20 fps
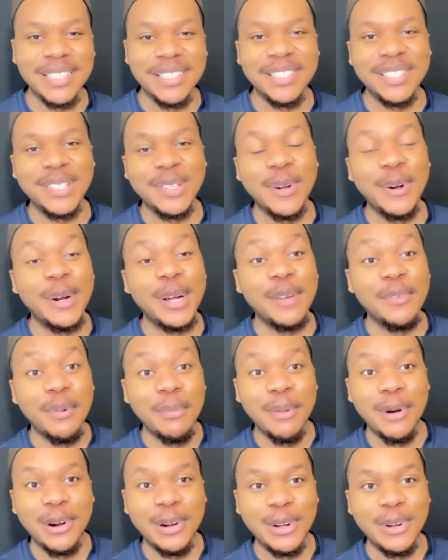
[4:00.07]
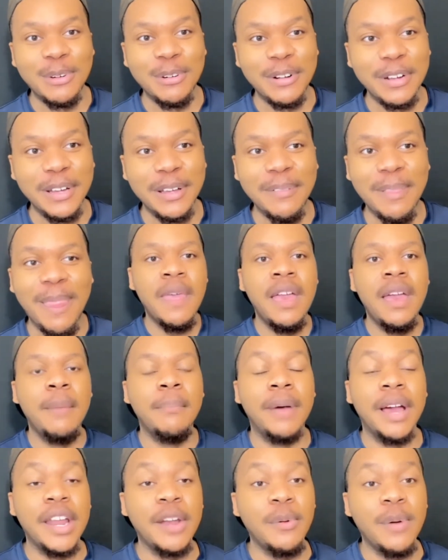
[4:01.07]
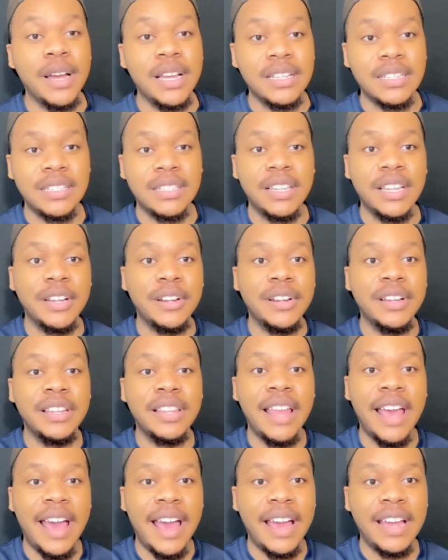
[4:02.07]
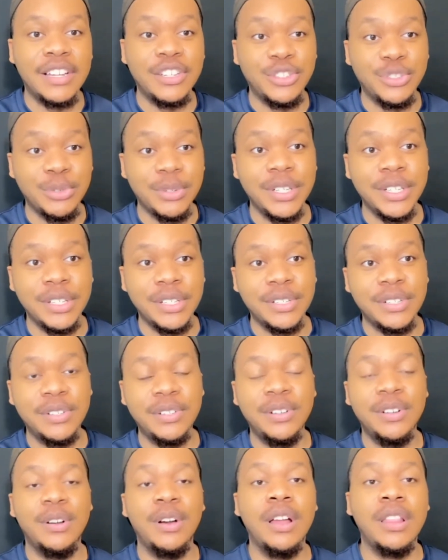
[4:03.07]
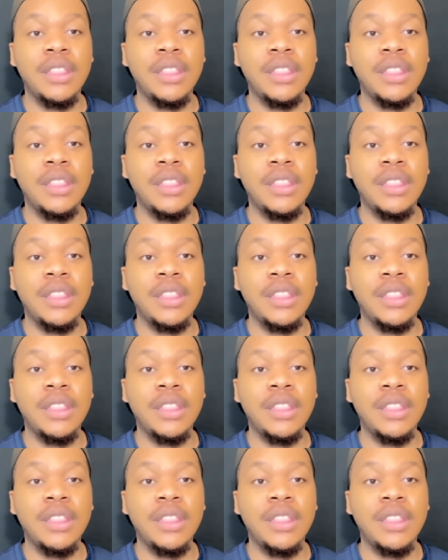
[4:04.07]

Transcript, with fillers: this story even more annoying. But anyways, during that drill,